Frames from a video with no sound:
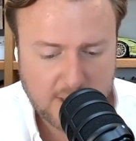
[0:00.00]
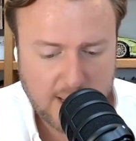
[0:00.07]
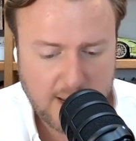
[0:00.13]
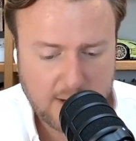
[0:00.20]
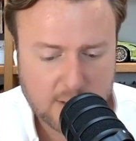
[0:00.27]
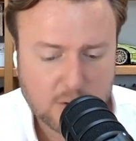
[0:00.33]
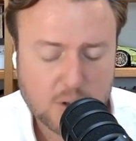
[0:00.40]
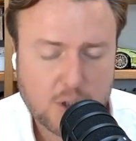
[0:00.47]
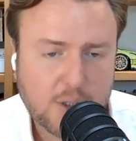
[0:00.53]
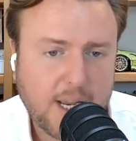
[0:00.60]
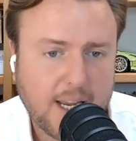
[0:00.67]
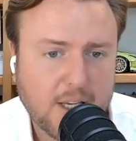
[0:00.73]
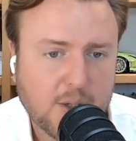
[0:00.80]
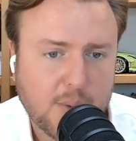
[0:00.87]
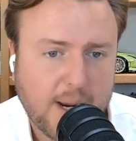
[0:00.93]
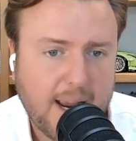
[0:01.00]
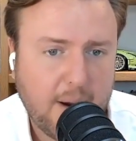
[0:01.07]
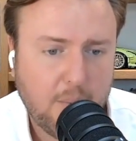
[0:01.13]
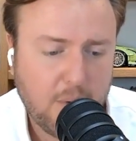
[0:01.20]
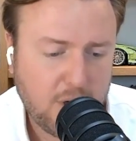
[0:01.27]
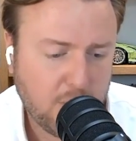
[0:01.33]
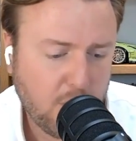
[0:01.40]
there, as long as you take it into
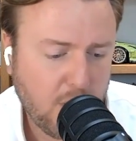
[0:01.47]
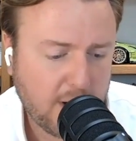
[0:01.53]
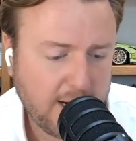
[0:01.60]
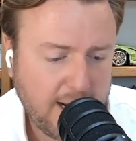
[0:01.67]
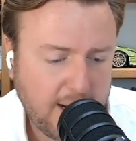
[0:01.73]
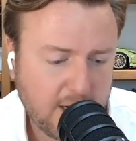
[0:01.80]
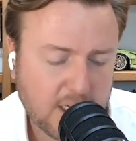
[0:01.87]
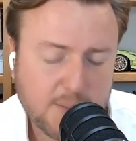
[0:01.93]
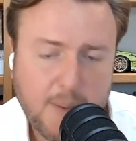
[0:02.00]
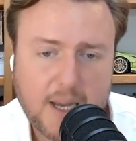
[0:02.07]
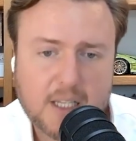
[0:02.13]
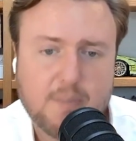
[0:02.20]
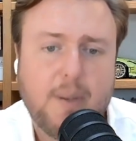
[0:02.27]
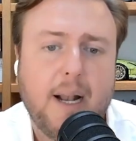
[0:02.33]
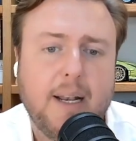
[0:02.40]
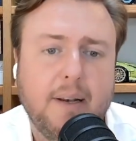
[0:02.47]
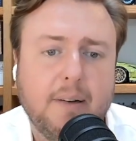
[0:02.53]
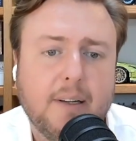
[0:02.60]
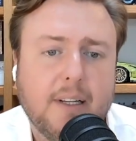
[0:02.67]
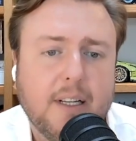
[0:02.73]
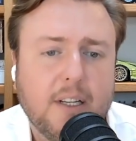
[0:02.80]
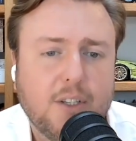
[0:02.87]
account when you're working out your space planning,
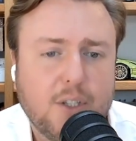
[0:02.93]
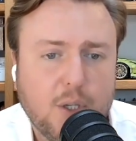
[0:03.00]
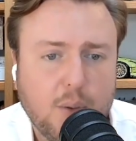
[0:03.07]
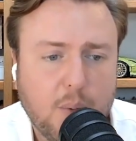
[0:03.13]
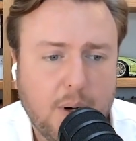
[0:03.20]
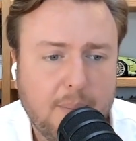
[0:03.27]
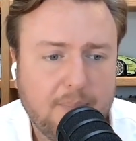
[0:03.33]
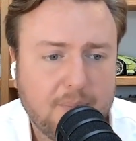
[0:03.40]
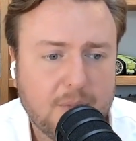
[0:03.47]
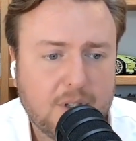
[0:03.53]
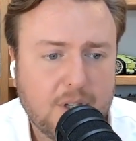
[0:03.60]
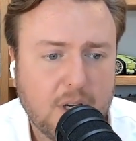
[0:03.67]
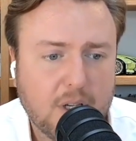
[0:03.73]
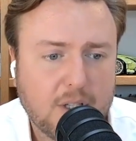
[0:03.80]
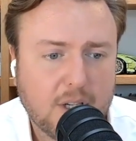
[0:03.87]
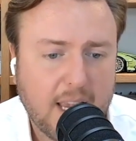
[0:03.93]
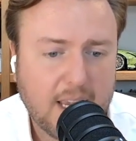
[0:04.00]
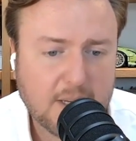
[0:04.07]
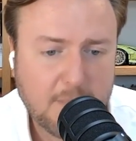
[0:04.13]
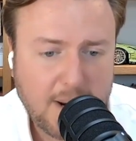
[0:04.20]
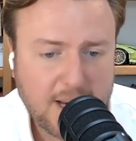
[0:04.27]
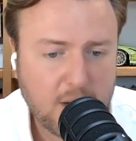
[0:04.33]
to get
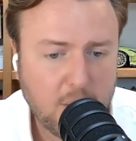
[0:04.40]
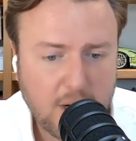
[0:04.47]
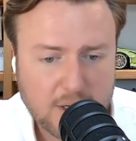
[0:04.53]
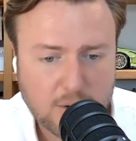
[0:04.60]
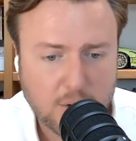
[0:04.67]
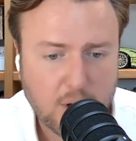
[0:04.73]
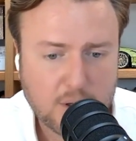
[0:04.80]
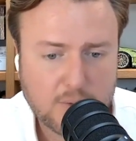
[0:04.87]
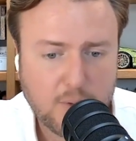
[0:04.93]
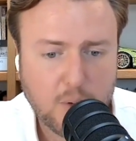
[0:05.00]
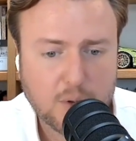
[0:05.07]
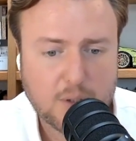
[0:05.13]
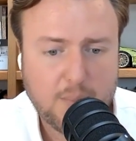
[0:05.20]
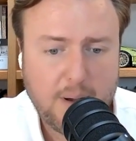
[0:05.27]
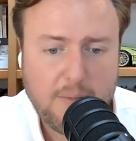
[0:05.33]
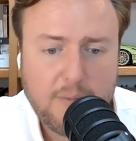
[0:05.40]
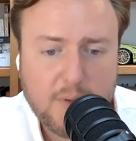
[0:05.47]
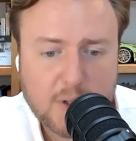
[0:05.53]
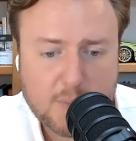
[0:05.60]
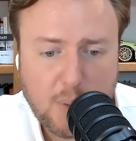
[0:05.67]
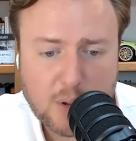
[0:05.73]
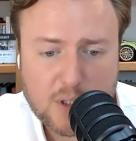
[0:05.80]
as many units on those floors above
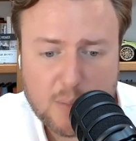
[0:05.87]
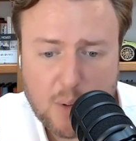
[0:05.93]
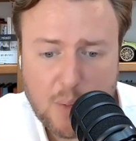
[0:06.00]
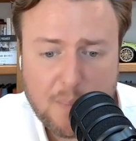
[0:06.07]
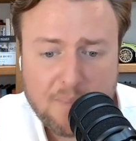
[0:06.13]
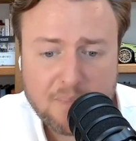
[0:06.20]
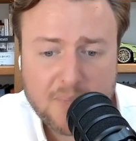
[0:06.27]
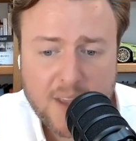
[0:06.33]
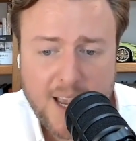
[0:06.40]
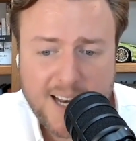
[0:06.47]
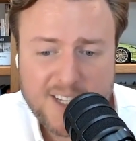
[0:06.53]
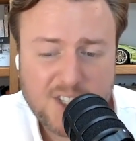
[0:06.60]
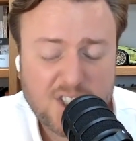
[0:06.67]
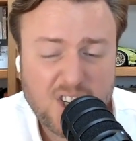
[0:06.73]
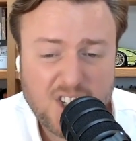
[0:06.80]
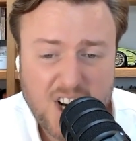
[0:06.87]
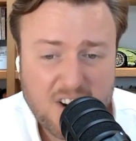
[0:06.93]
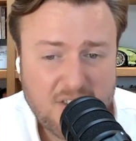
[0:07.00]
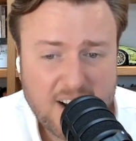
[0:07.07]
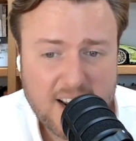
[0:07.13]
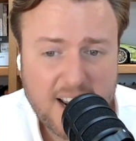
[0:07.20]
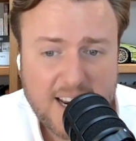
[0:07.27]
as possible. And it's just a
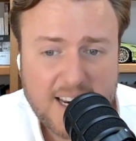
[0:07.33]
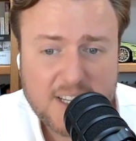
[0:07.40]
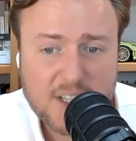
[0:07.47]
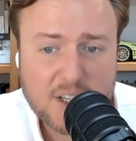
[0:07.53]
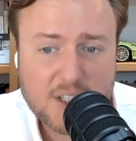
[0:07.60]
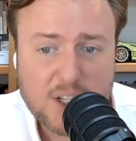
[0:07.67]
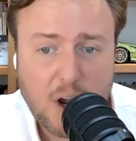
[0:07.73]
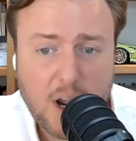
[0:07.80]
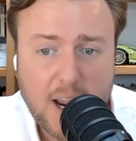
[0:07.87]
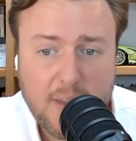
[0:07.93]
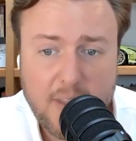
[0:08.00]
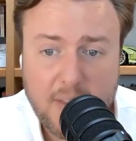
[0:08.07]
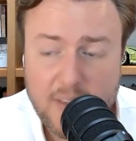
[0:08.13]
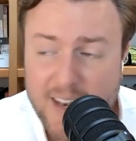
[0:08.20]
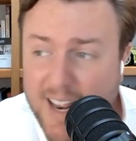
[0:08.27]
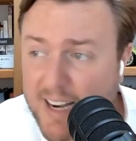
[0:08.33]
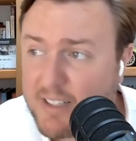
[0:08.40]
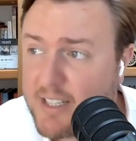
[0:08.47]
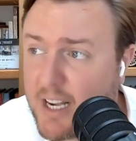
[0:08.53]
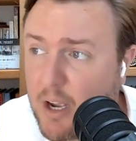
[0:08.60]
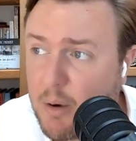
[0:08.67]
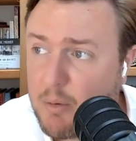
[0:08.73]
generally easier site. And then the next
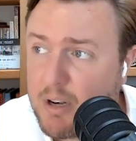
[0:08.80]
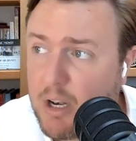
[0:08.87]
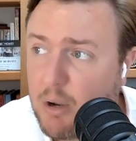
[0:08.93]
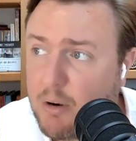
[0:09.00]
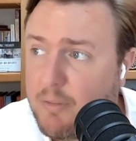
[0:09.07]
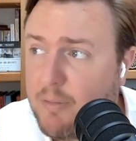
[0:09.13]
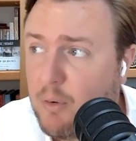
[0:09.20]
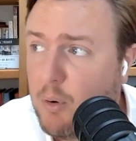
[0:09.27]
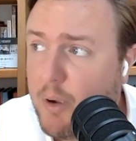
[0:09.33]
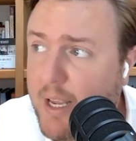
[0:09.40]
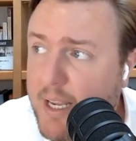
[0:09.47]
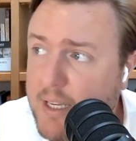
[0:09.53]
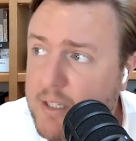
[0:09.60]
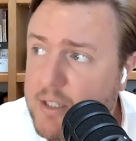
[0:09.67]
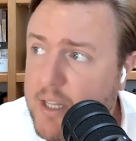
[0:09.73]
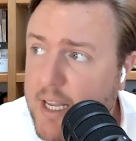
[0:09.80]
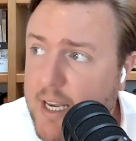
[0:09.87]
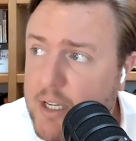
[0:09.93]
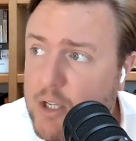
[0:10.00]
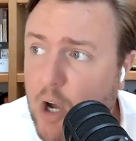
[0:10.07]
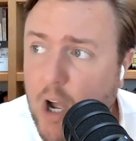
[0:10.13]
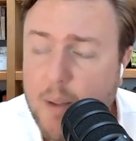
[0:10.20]
thing I would look for is the
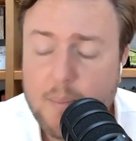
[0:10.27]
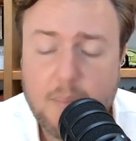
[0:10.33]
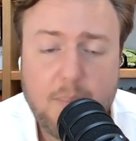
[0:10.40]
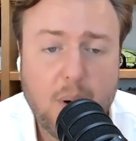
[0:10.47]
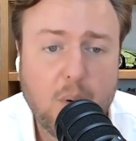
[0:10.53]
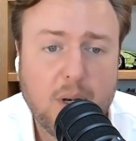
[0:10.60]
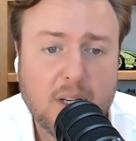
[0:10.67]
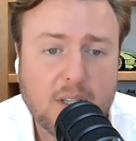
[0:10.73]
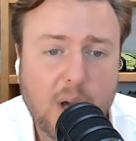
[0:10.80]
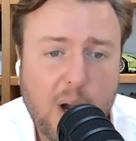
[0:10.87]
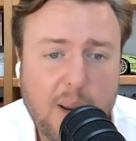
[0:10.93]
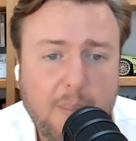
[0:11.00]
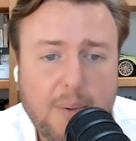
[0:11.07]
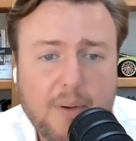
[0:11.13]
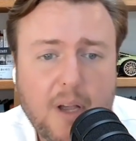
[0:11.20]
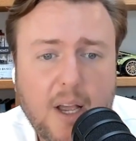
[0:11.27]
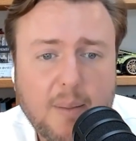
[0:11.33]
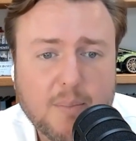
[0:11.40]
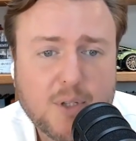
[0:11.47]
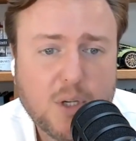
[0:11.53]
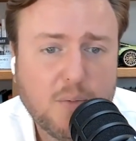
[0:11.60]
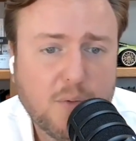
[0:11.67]
building type.
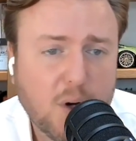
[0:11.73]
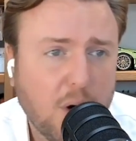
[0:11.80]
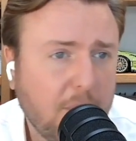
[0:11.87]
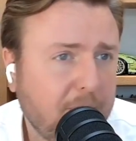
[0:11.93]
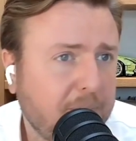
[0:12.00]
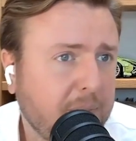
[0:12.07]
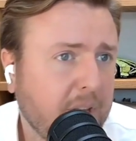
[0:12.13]
So you've got